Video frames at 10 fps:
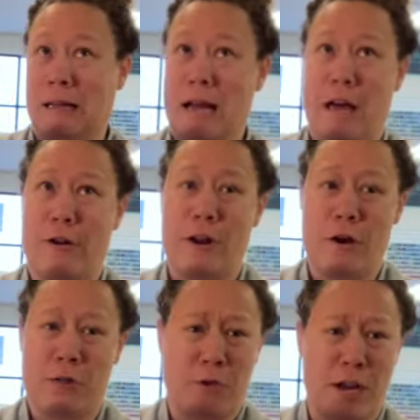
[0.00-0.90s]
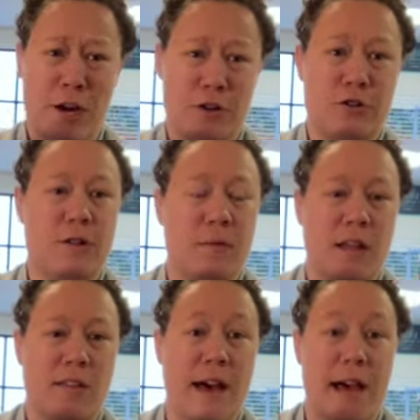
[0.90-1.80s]
I don't know, 3 years or something
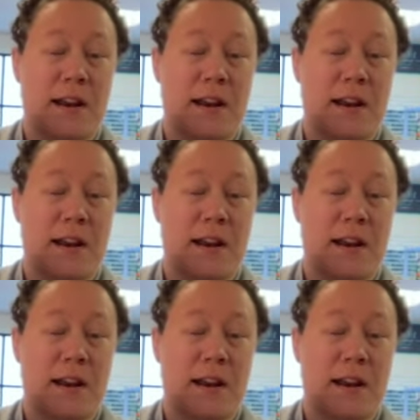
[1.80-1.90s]
like that.